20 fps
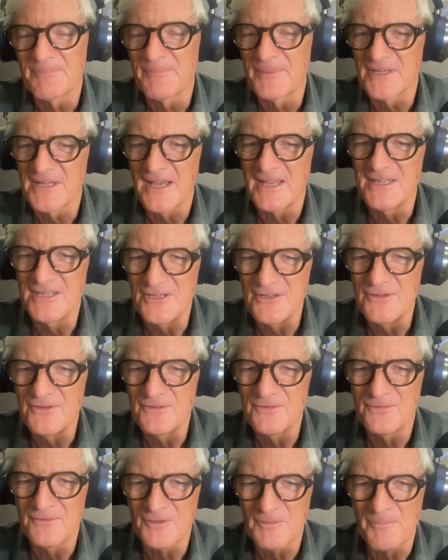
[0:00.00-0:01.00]
But I
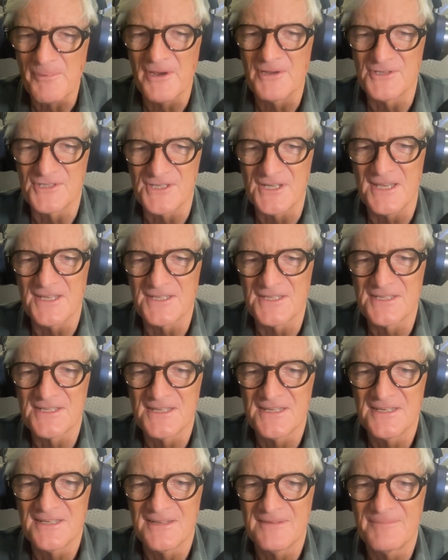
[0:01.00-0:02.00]
knew the process
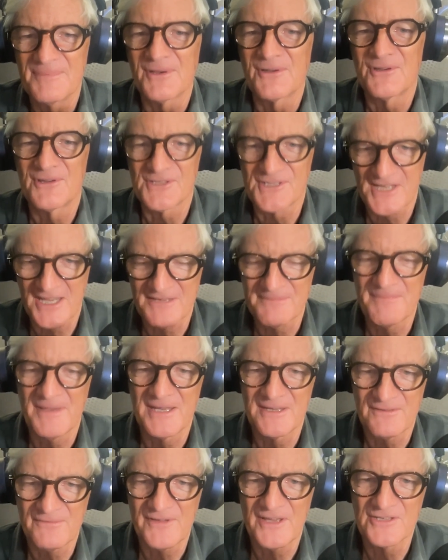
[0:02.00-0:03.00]
because I'd
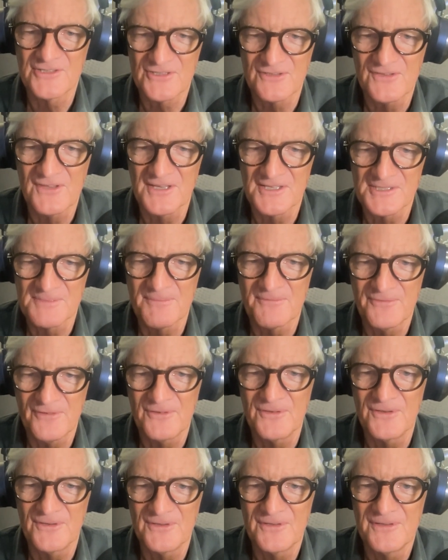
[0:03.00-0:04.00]
manufactured things before.